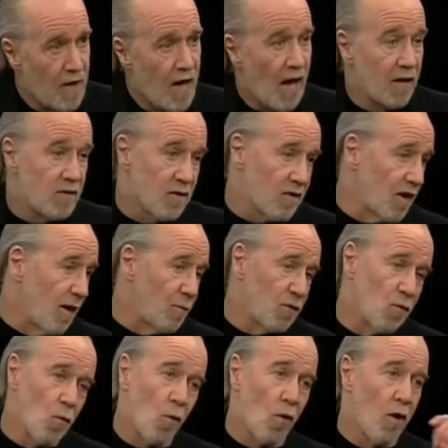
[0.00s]
Yeah. It's the same with
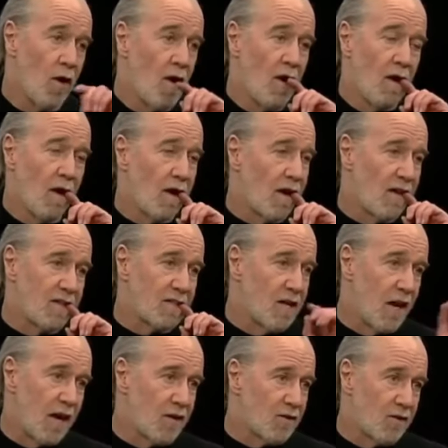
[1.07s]
the war against
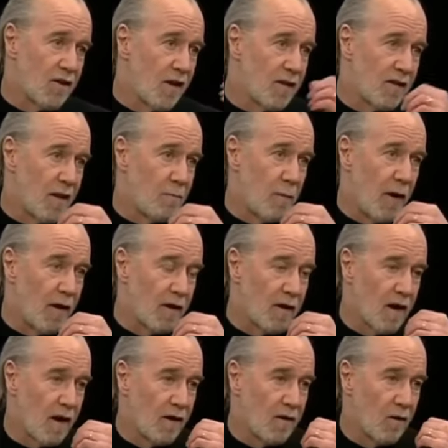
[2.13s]
nature that
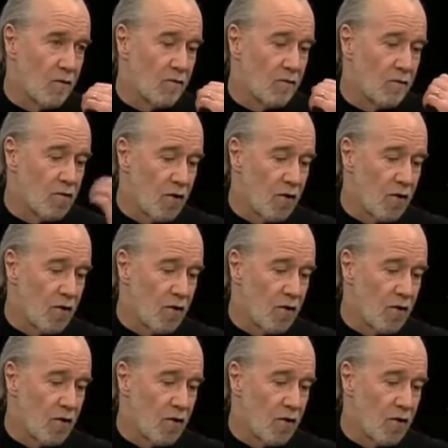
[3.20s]
mankind goes through.